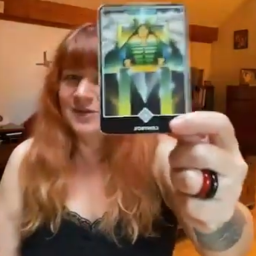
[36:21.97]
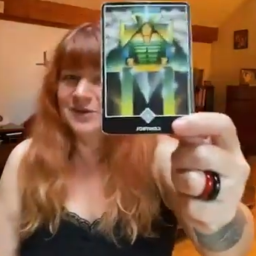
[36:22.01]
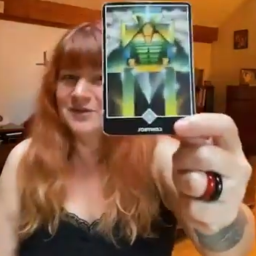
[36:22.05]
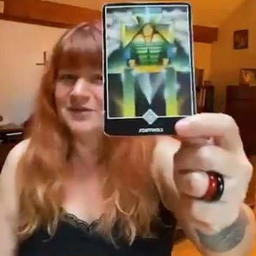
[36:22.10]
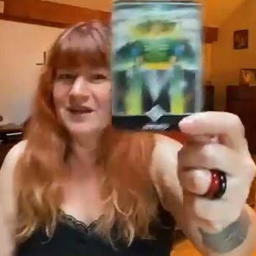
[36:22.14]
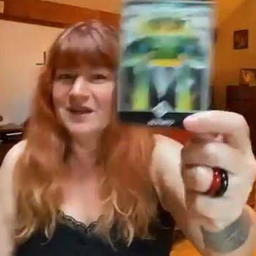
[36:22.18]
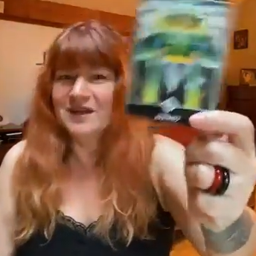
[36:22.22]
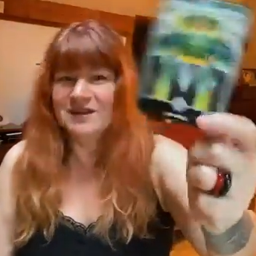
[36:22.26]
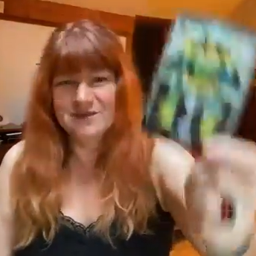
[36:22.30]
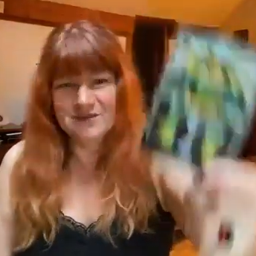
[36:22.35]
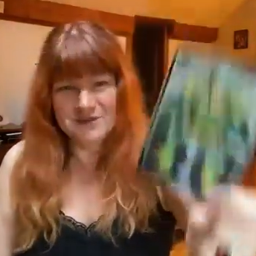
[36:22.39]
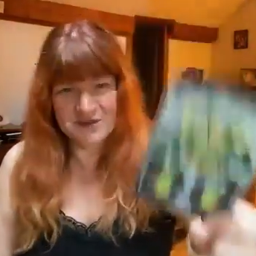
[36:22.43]
there's
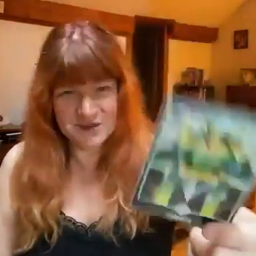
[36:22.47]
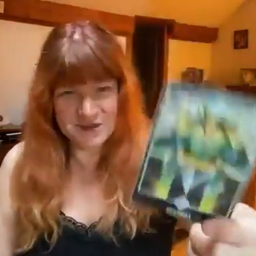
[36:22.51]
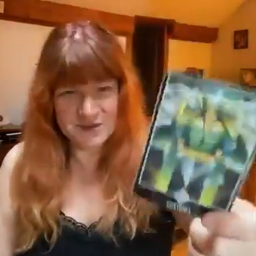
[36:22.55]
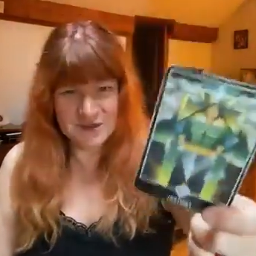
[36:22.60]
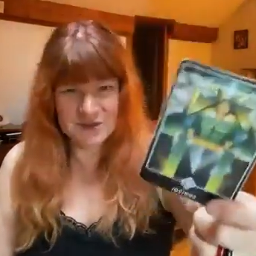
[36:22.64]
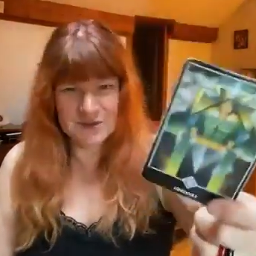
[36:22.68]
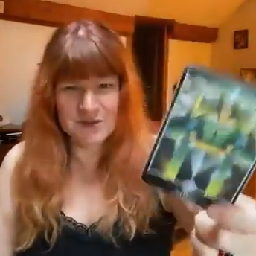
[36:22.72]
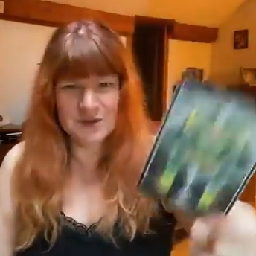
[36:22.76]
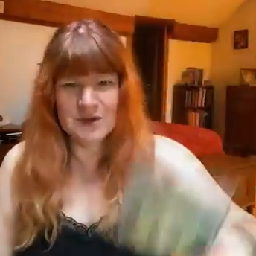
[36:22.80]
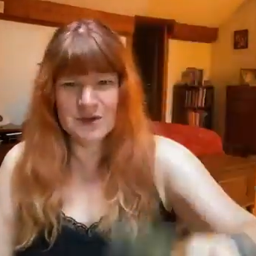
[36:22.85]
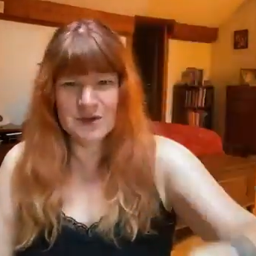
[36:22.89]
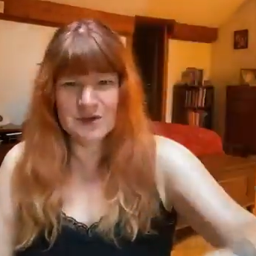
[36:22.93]

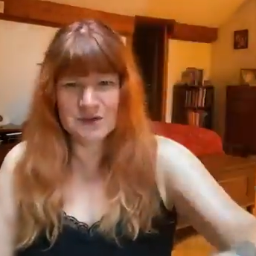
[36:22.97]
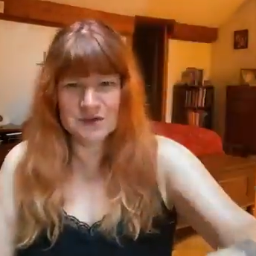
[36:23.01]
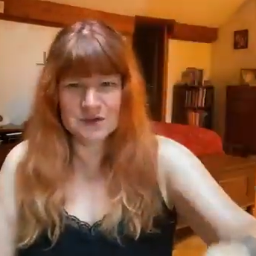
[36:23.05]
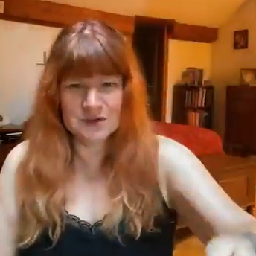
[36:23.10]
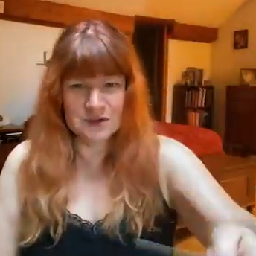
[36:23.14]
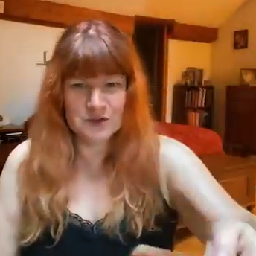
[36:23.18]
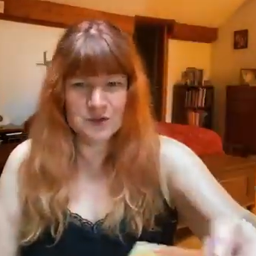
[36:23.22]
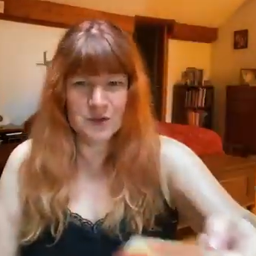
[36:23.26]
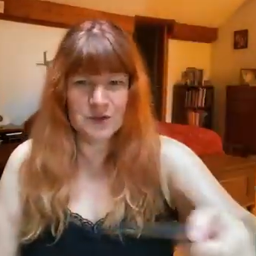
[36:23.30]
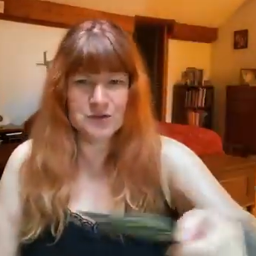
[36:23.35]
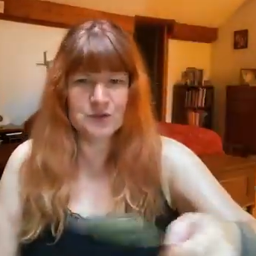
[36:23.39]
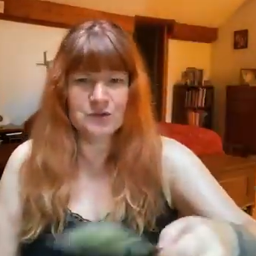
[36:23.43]

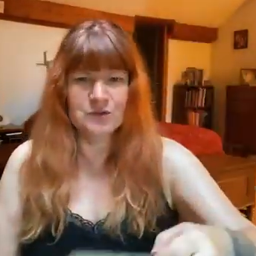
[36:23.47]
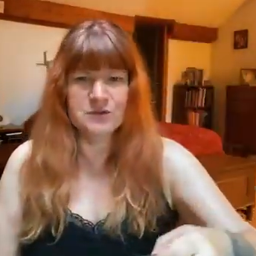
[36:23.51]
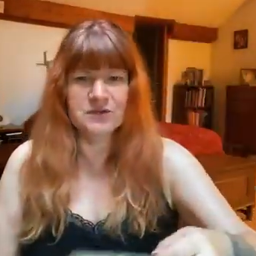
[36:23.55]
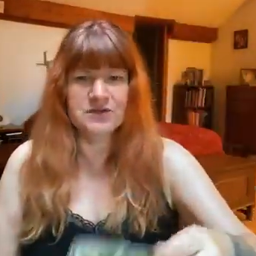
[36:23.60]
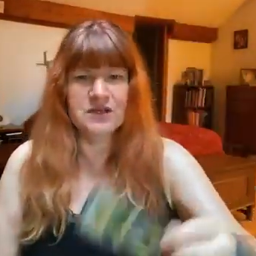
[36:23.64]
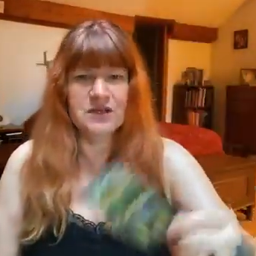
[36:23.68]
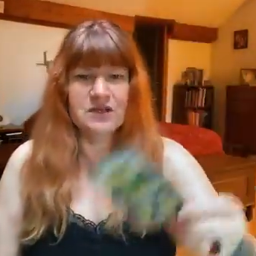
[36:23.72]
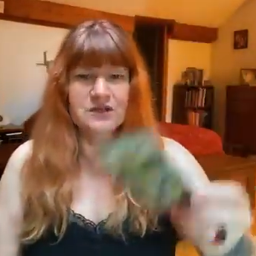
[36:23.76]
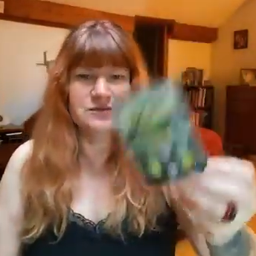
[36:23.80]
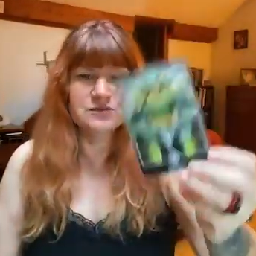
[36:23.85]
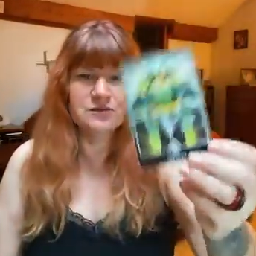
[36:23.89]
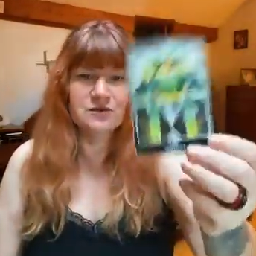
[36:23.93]
that's what you were
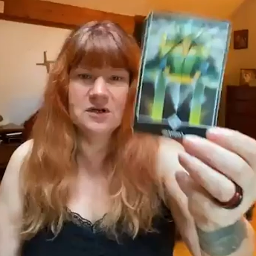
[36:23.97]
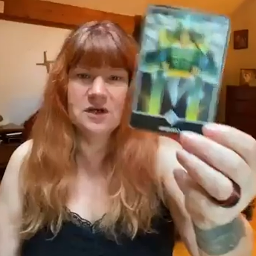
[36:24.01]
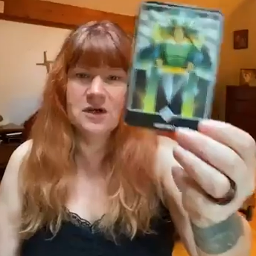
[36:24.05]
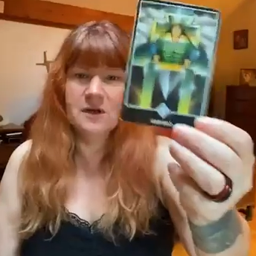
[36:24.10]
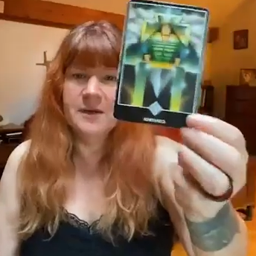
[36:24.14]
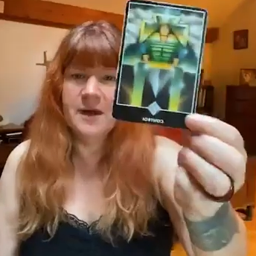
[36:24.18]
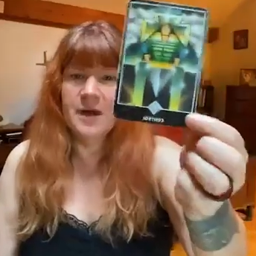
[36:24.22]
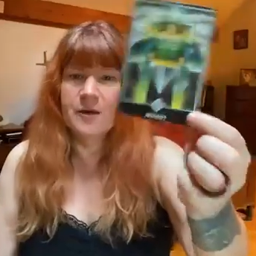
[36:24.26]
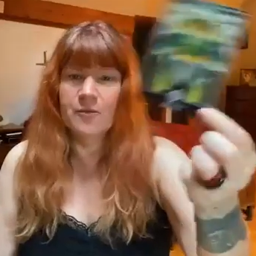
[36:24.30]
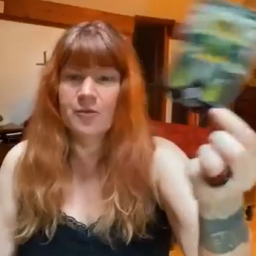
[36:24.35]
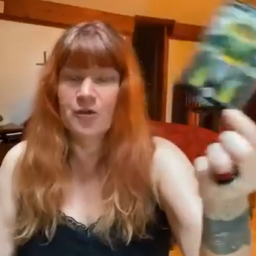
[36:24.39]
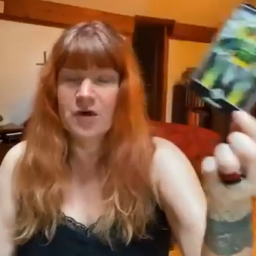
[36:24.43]
saying, Sudha,
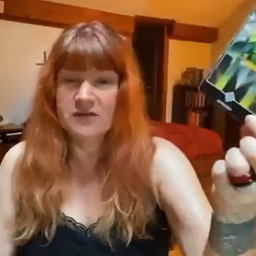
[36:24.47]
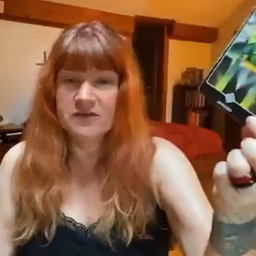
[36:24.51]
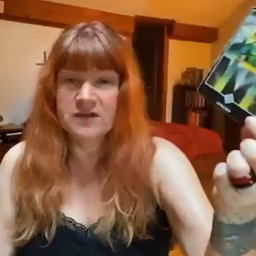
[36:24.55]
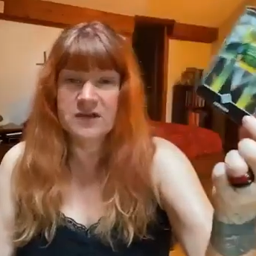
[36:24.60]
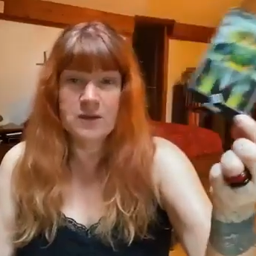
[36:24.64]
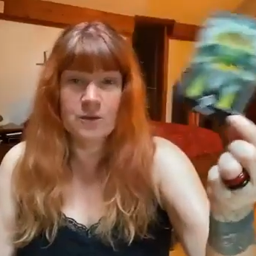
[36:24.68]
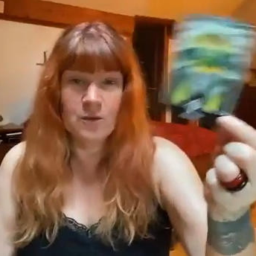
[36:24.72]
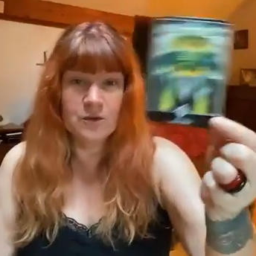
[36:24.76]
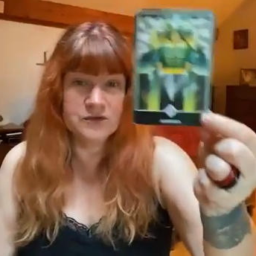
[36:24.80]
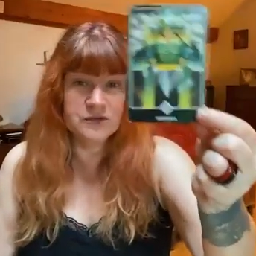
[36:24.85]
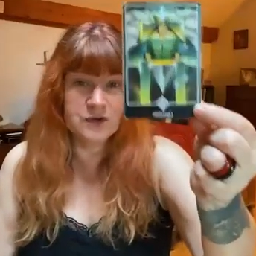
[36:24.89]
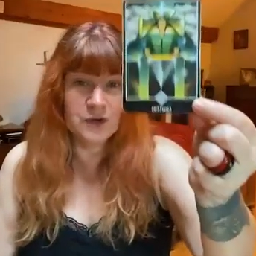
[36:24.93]
about
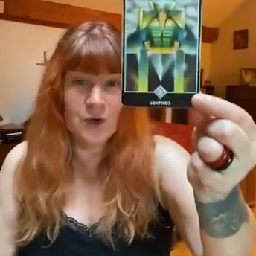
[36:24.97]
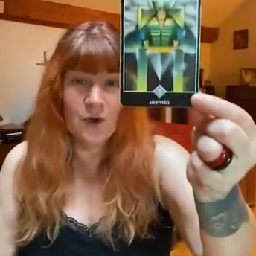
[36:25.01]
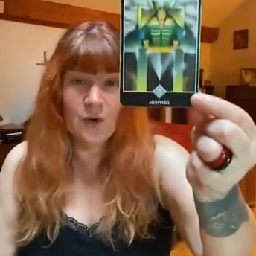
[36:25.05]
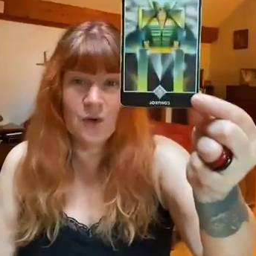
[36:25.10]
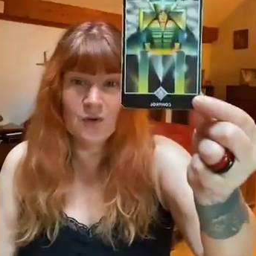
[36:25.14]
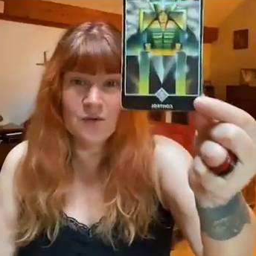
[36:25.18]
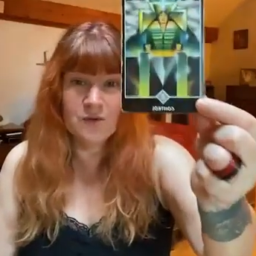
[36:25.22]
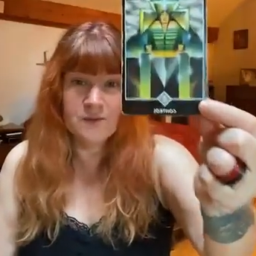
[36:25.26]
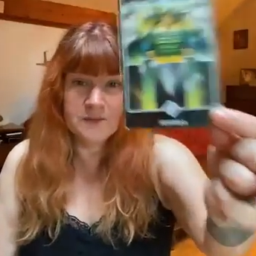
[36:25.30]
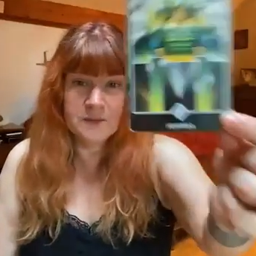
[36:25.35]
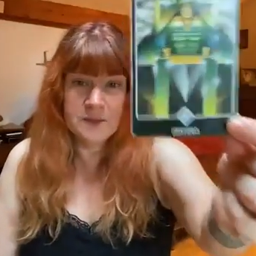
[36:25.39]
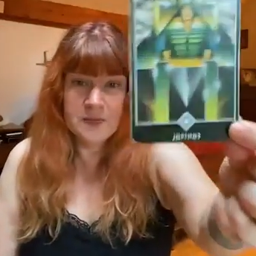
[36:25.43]
brevity was the
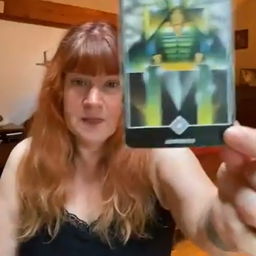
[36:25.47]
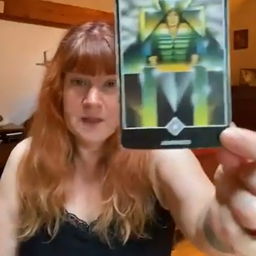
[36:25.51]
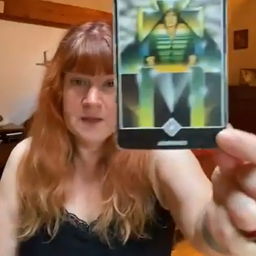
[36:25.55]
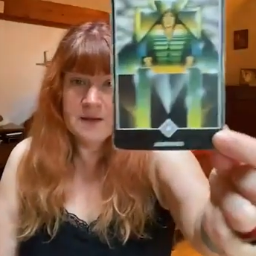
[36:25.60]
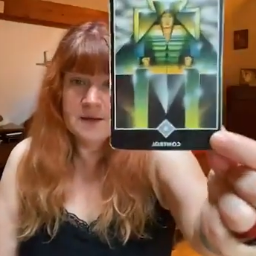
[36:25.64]
goal.